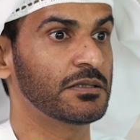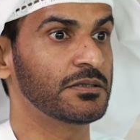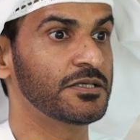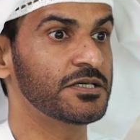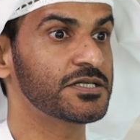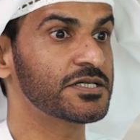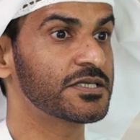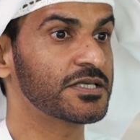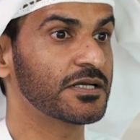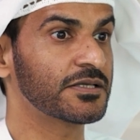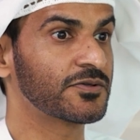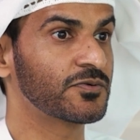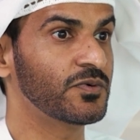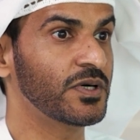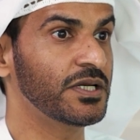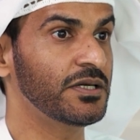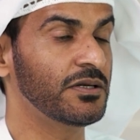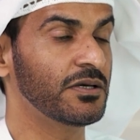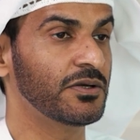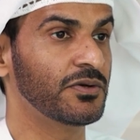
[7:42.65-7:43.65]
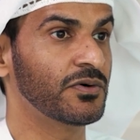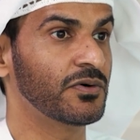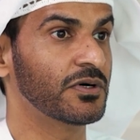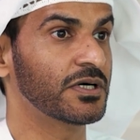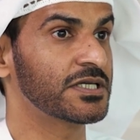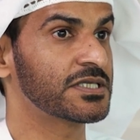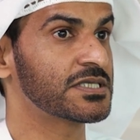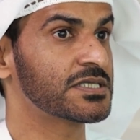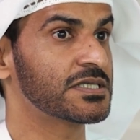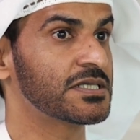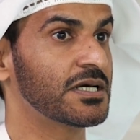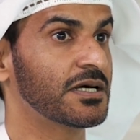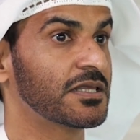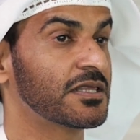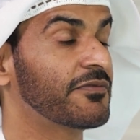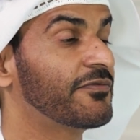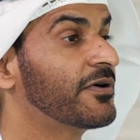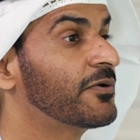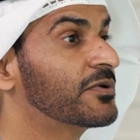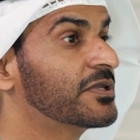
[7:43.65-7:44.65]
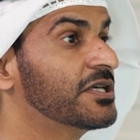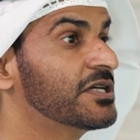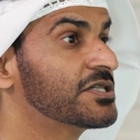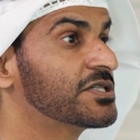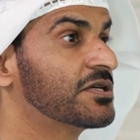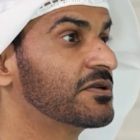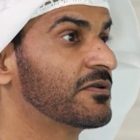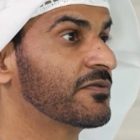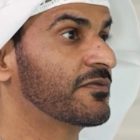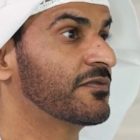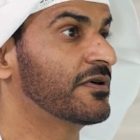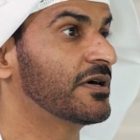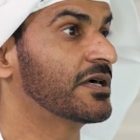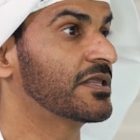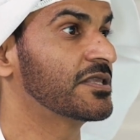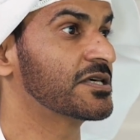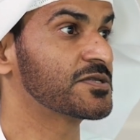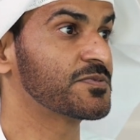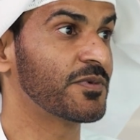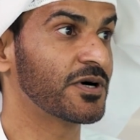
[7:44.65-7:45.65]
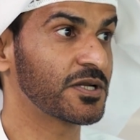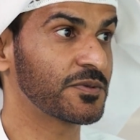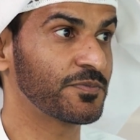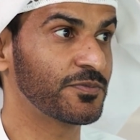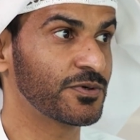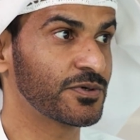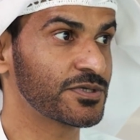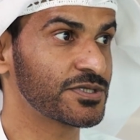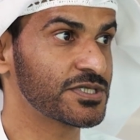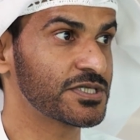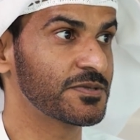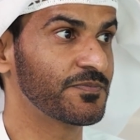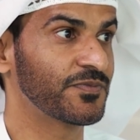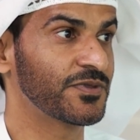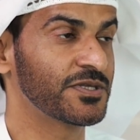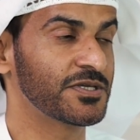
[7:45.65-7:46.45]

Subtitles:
Digital twin, no, it's the foundation of the smart ports.